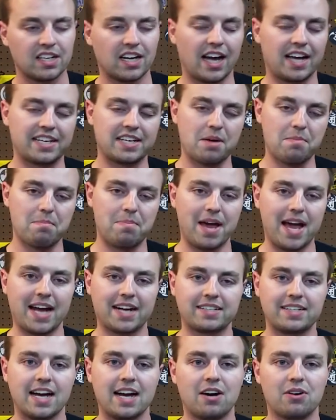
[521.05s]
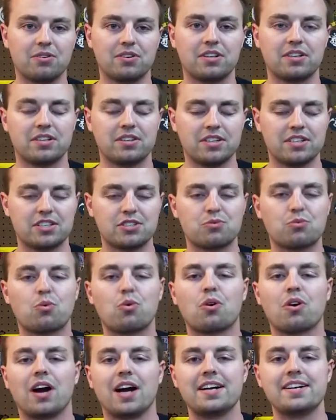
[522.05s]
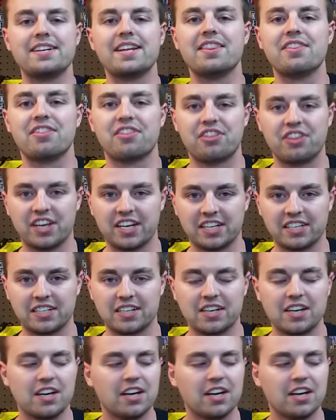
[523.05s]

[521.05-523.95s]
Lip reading: I get back down. This is where I didn't think.